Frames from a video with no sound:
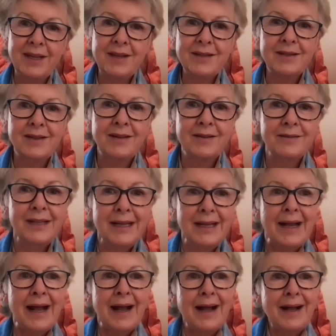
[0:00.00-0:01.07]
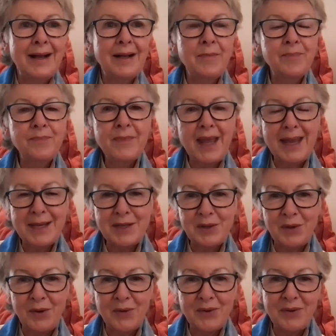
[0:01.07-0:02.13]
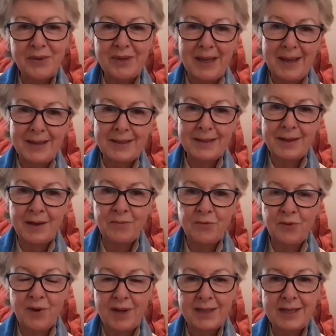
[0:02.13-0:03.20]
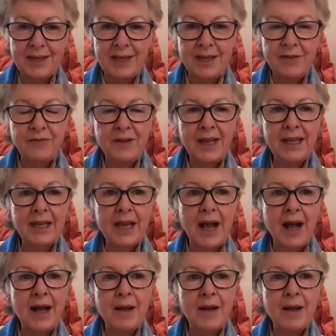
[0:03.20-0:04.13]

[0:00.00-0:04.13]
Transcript: It's kind of 8 o'clock UK time, Friday evening,